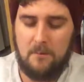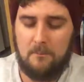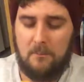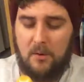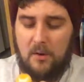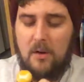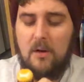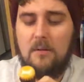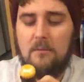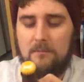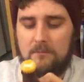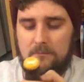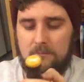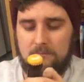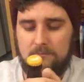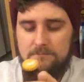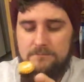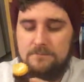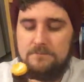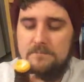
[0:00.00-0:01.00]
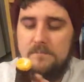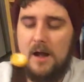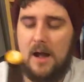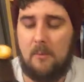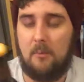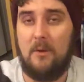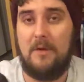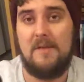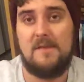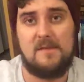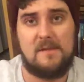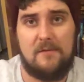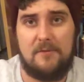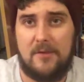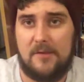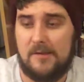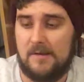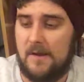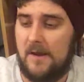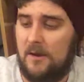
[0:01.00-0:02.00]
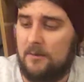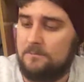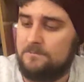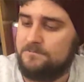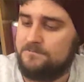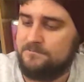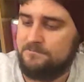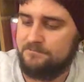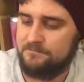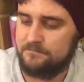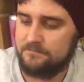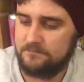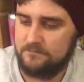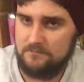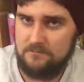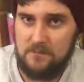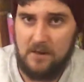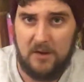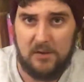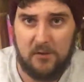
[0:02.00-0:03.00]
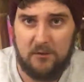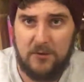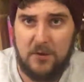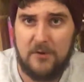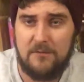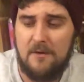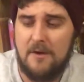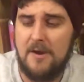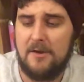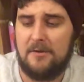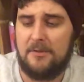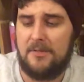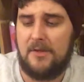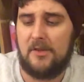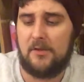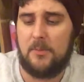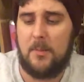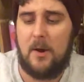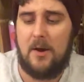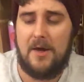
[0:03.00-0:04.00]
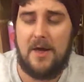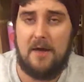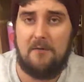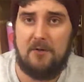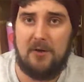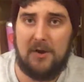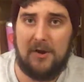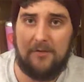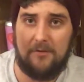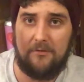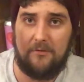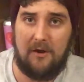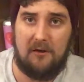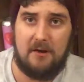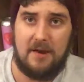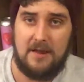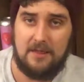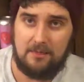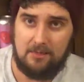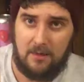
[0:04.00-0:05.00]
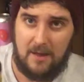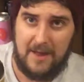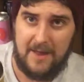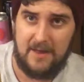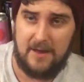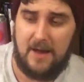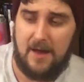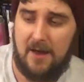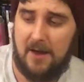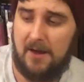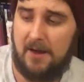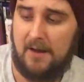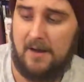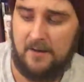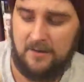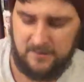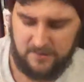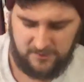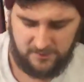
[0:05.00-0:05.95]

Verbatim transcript: but I'm willing to give this a go. Because I've heard very good things about it. I've heard it's very light, uh,